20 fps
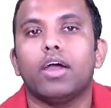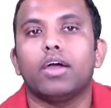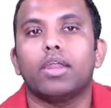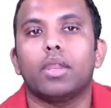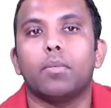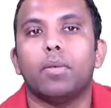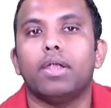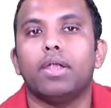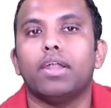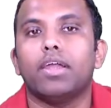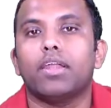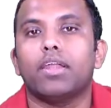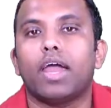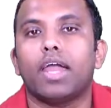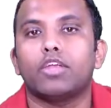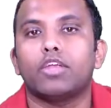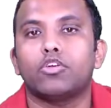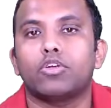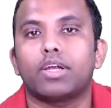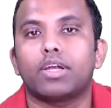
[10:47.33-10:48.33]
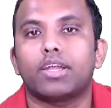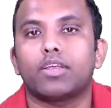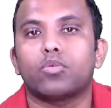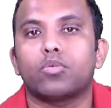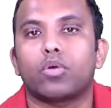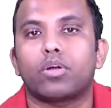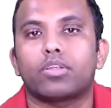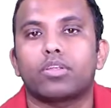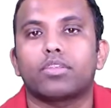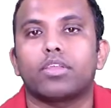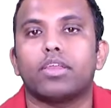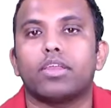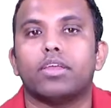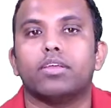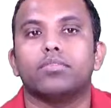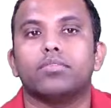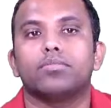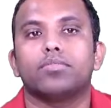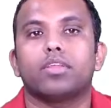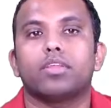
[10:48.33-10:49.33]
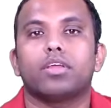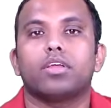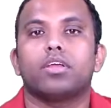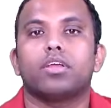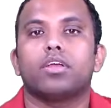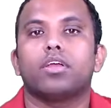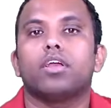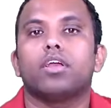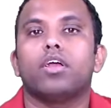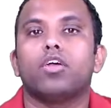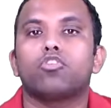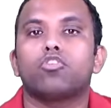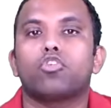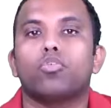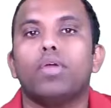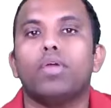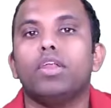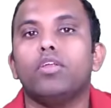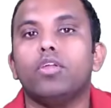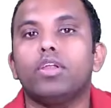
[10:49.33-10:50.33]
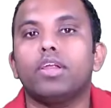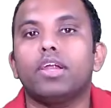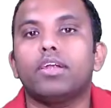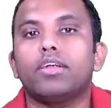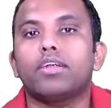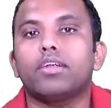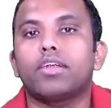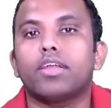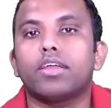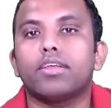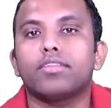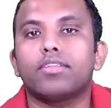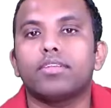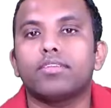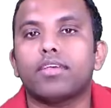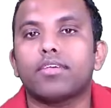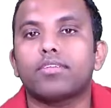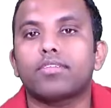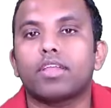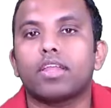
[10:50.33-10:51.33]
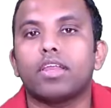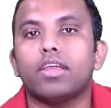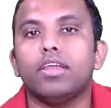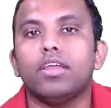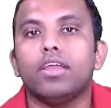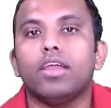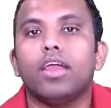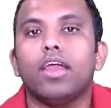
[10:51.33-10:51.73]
Remainder I should get as what? 3. So when you will get this as 3,